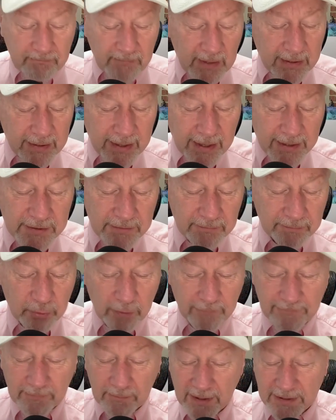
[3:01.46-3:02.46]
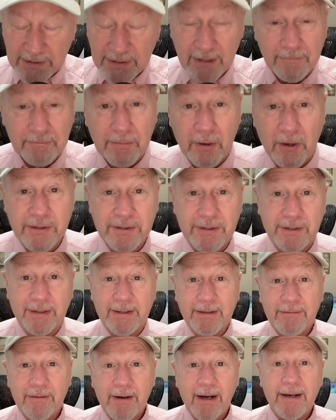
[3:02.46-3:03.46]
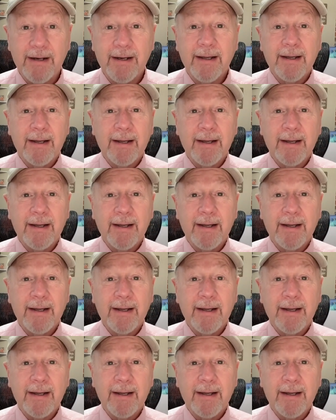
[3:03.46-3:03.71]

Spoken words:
case in point for myself personally, right?